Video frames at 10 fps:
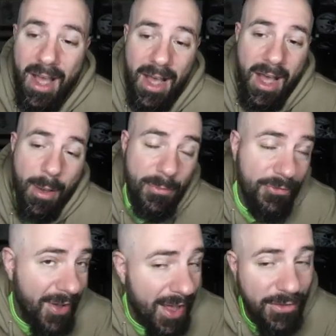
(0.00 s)
Uh, I'm
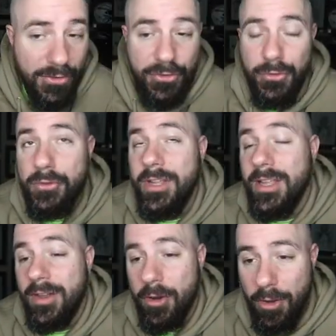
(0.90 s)
fond of
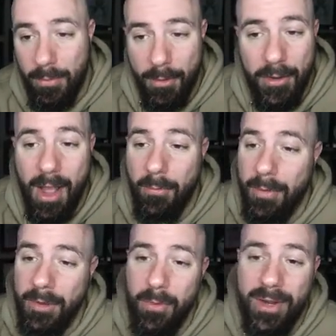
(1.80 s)
Jeudy and Herbert. I
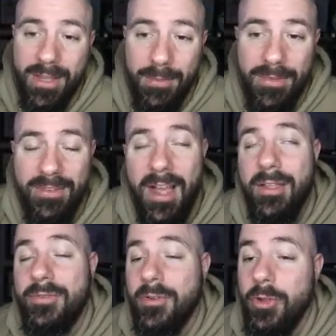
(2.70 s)
really want to keep these
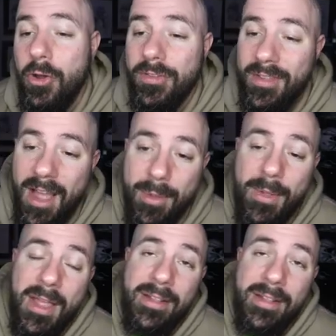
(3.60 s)
guys for a long time.